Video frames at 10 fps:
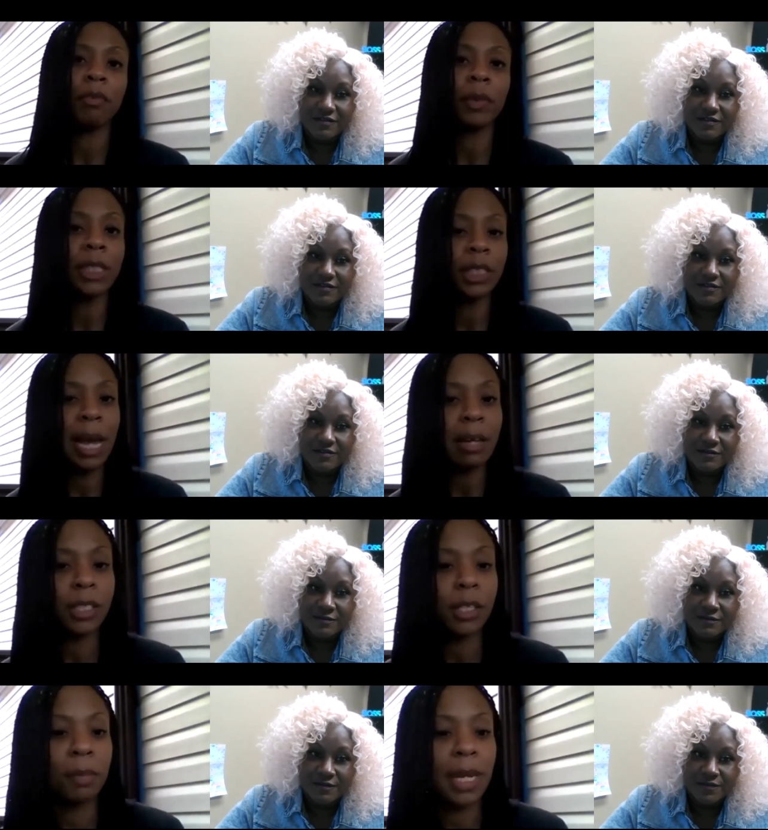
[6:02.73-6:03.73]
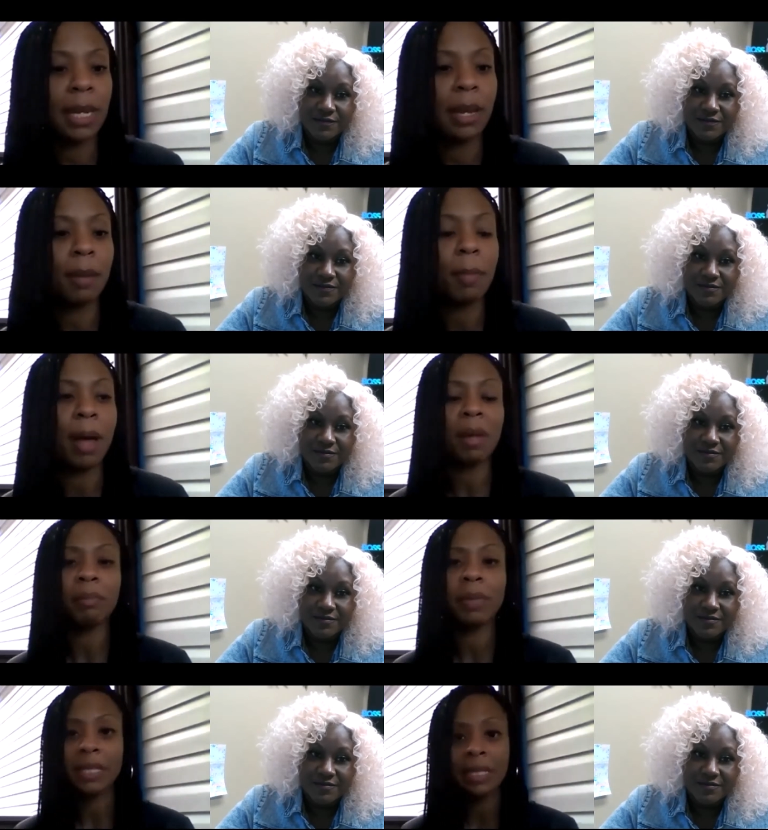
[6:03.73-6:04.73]
Speaker 1: reached out to me about
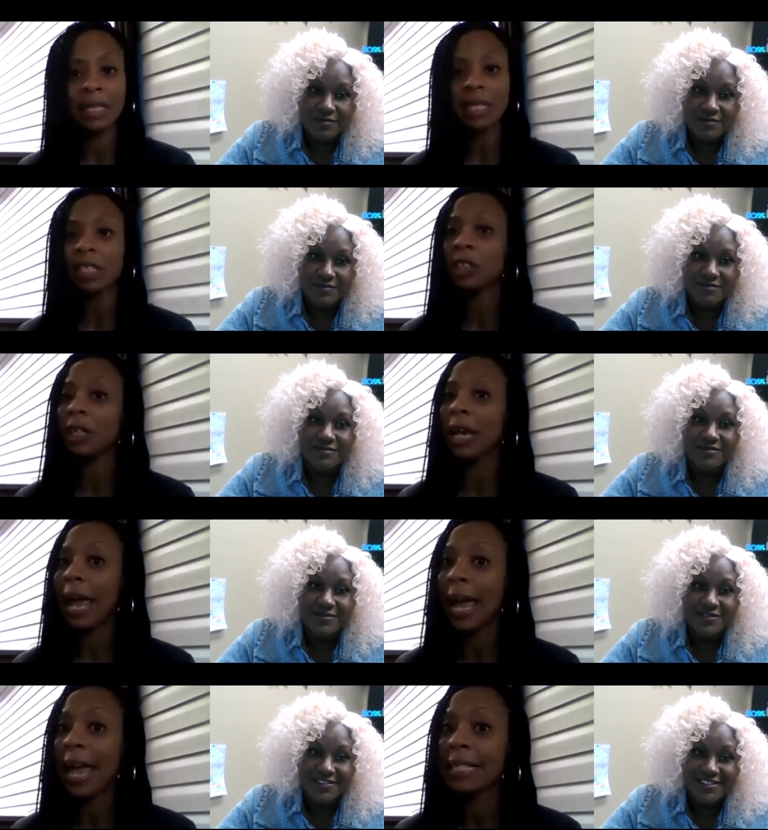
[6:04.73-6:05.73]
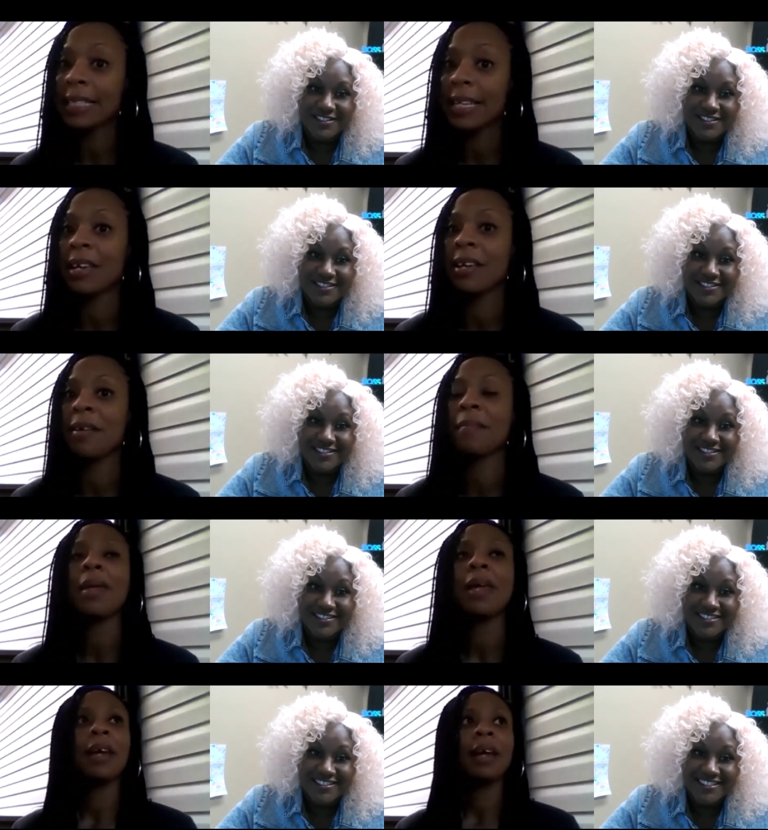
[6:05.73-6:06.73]
my business. I should have asked
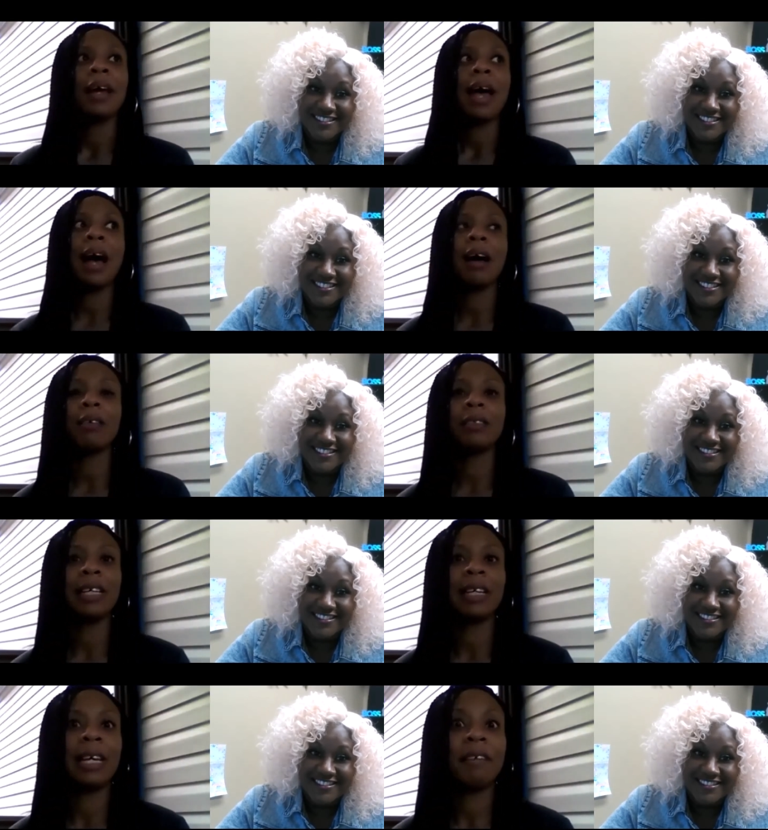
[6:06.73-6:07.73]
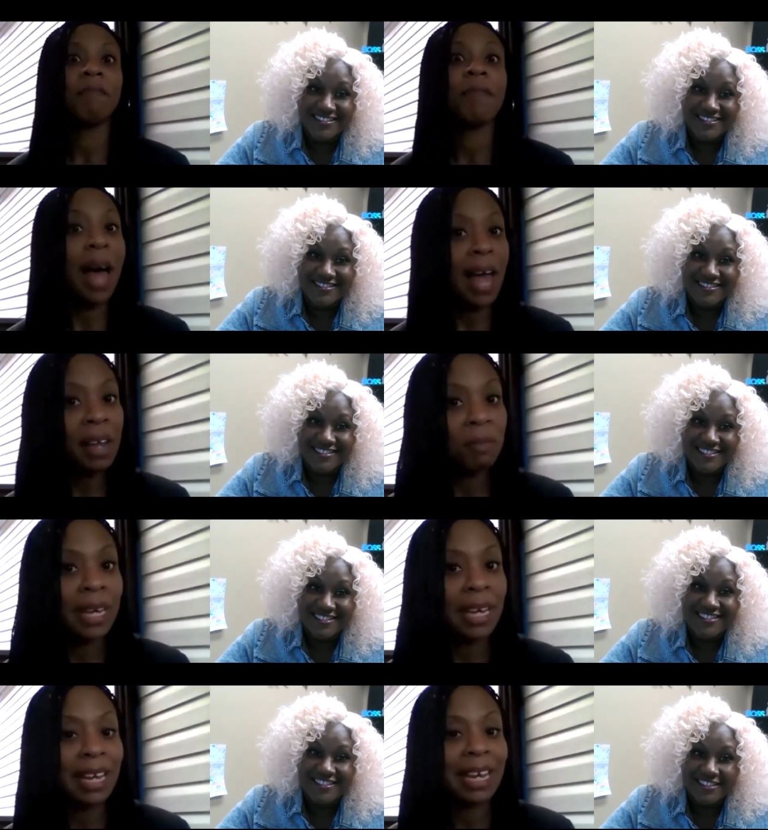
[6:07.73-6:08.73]
him how did he find
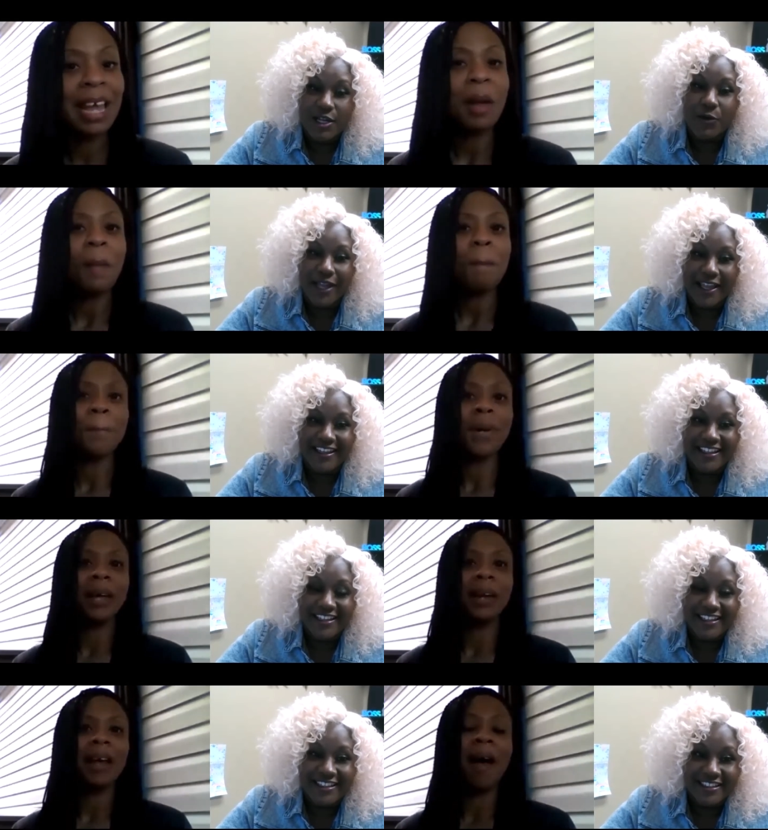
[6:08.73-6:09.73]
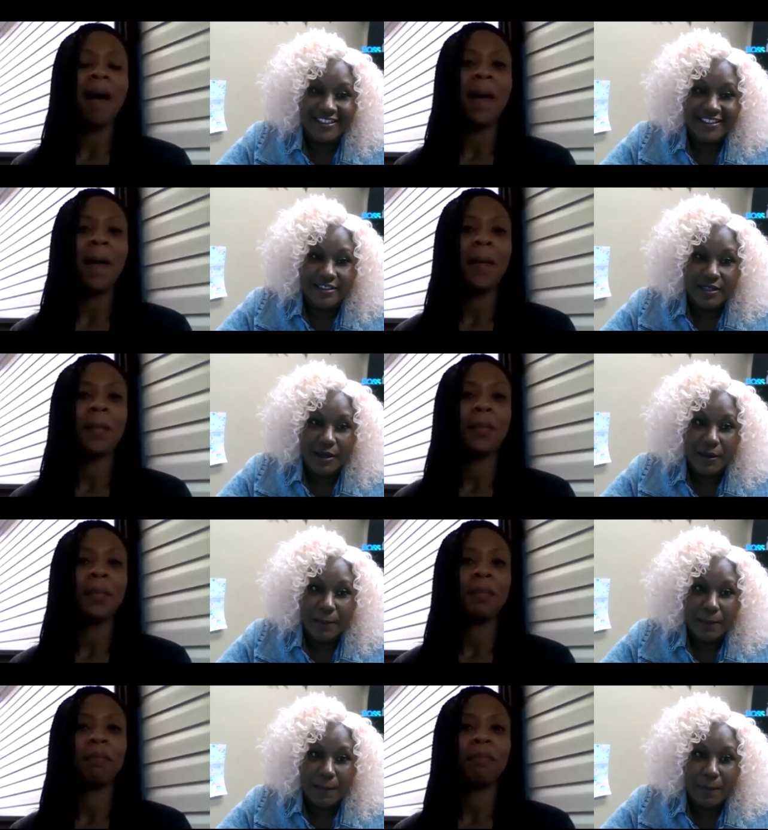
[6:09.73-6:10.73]
me. Okay. But mm-hmm.
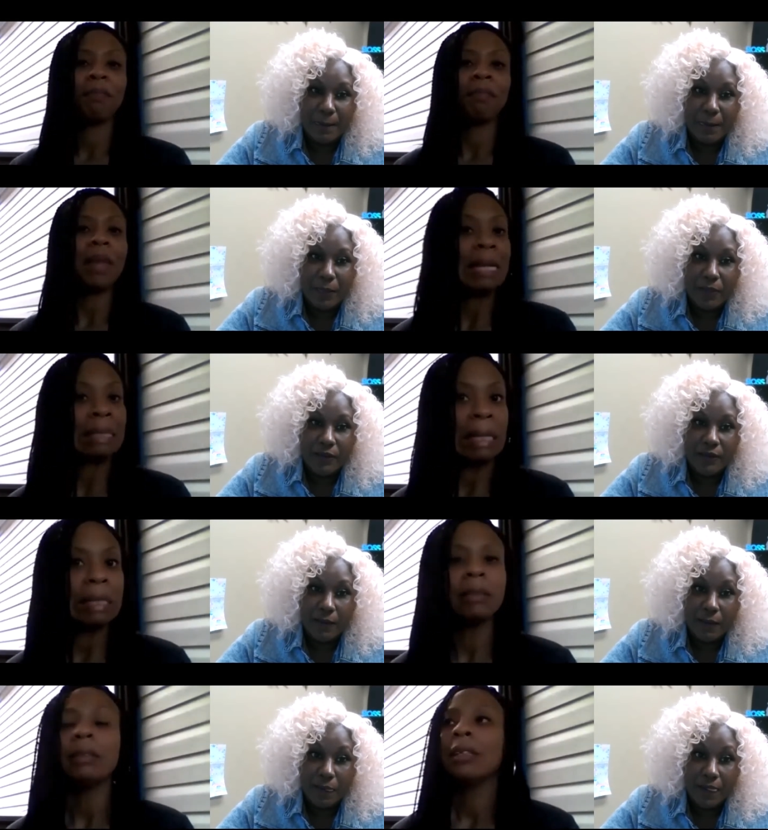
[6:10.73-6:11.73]
um I didn't.